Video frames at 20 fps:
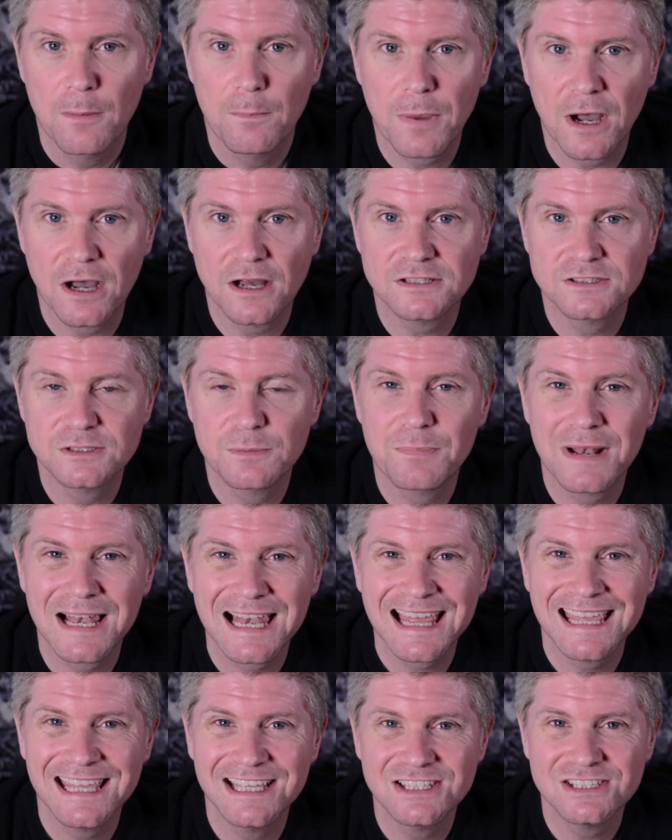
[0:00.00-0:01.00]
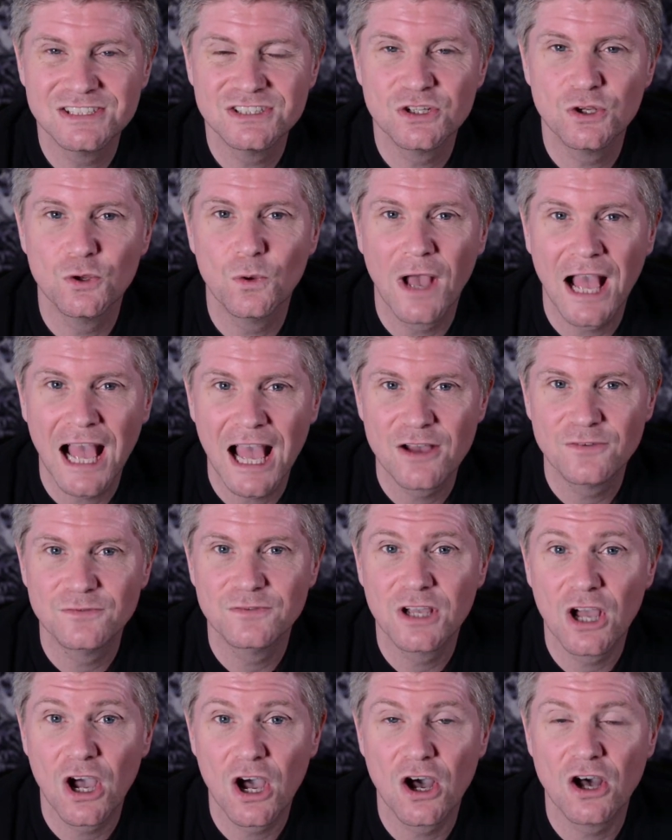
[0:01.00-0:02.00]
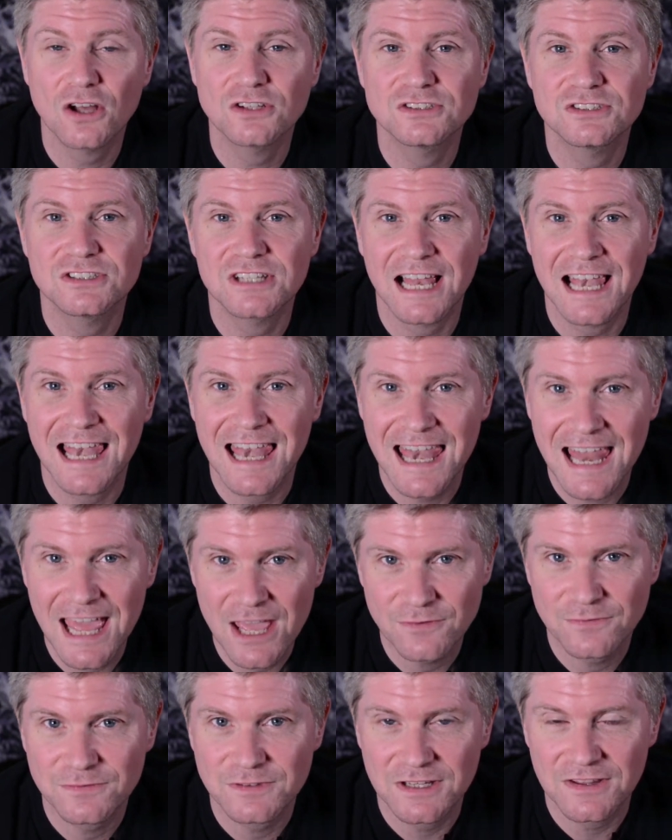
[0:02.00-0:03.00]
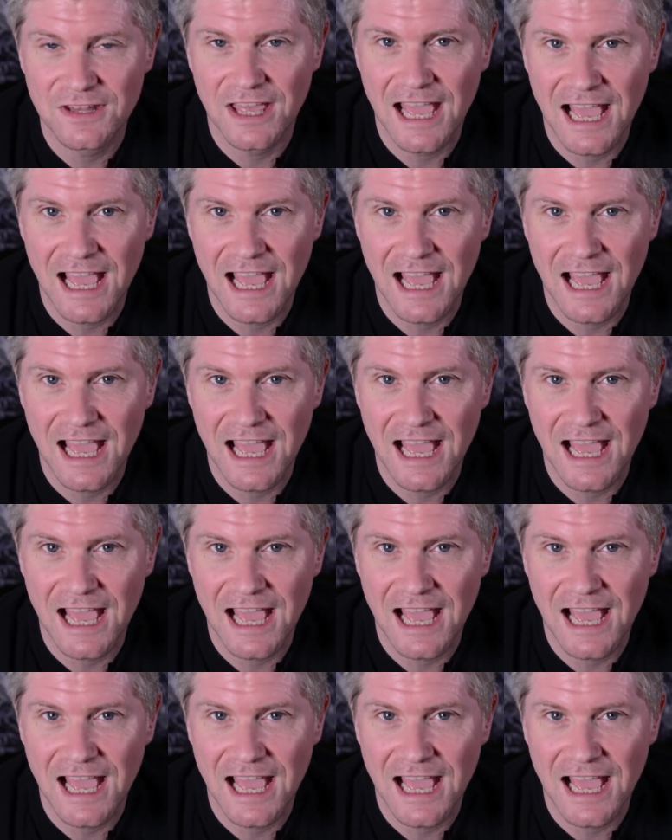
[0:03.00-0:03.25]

But players who have cards left in their